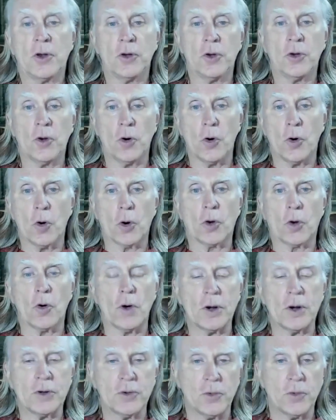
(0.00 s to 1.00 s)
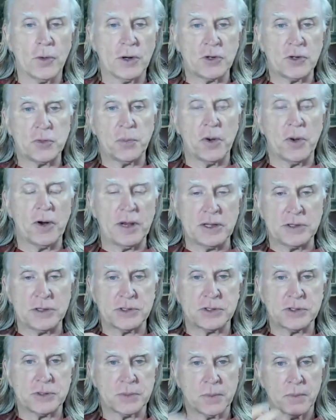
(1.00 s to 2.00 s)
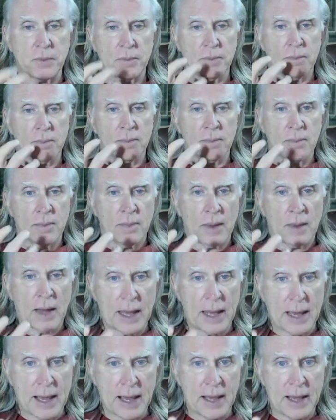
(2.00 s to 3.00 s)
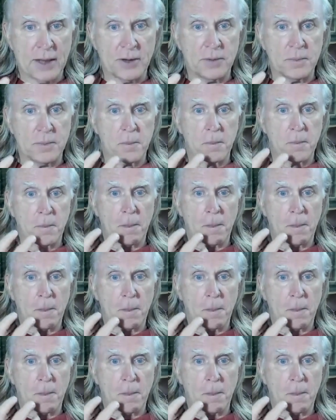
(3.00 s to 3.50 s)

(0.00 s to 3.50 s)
You're going to experience a